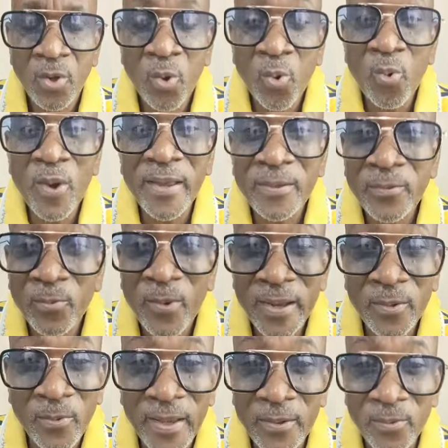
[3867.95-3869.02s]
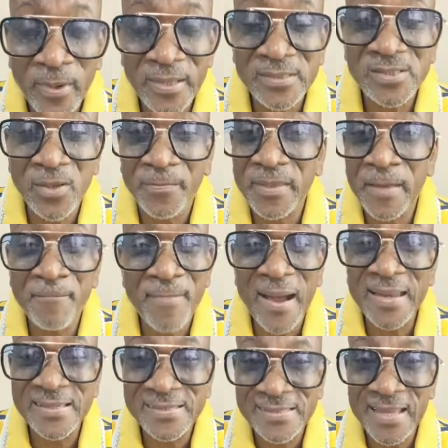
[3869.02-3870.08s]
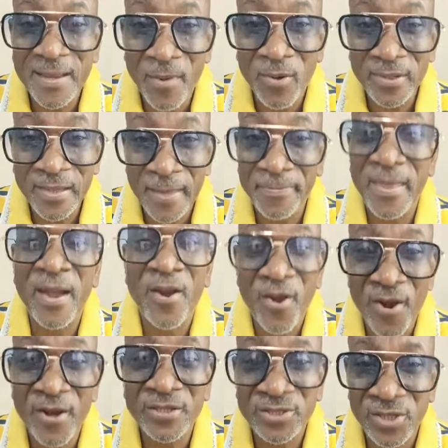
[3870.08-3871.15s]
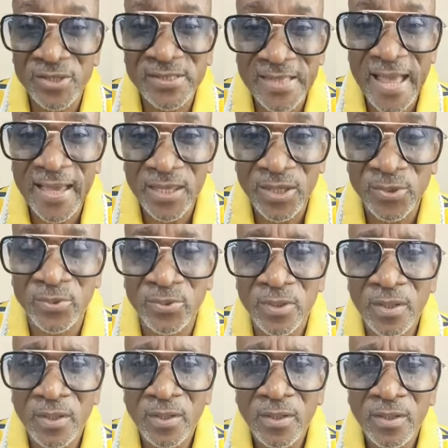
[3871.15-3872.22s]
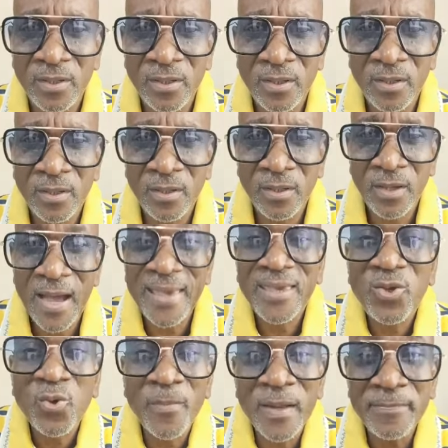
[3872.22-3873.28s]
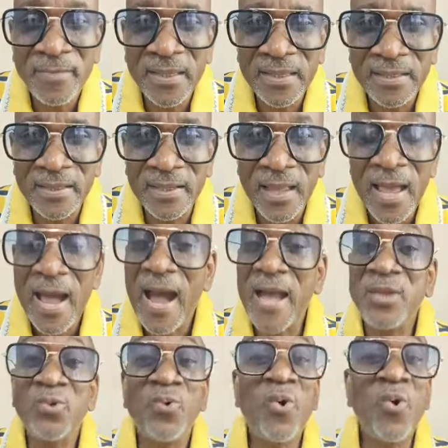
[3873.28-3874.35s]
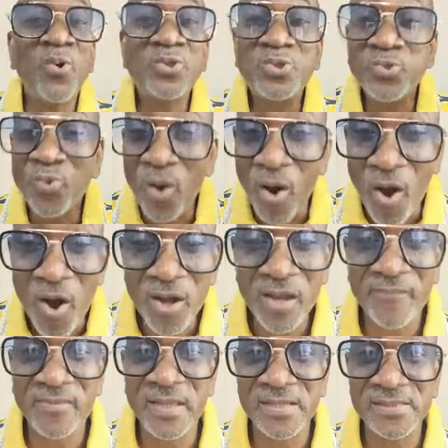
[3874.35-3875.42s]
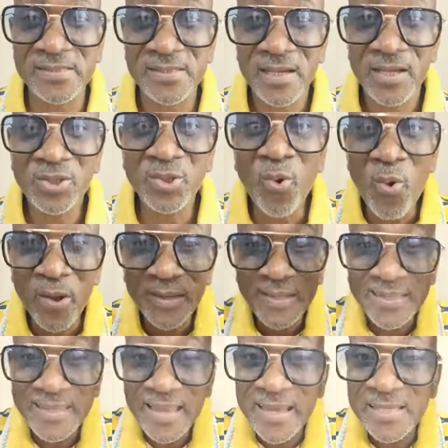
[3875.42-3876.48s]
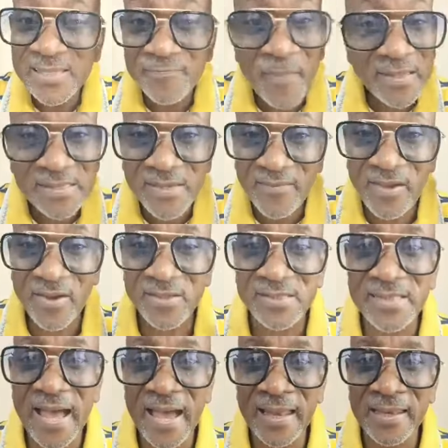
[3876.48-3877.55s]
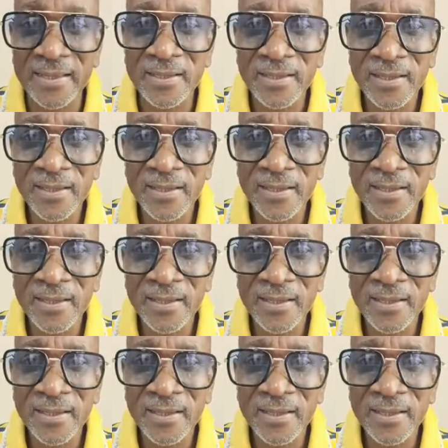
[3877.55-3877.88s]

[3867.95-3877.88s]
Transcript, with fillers: Who when when when when something bad is said about them they hurt just like you. A human being and you go through all of this. You go and get an expensive hairstyle.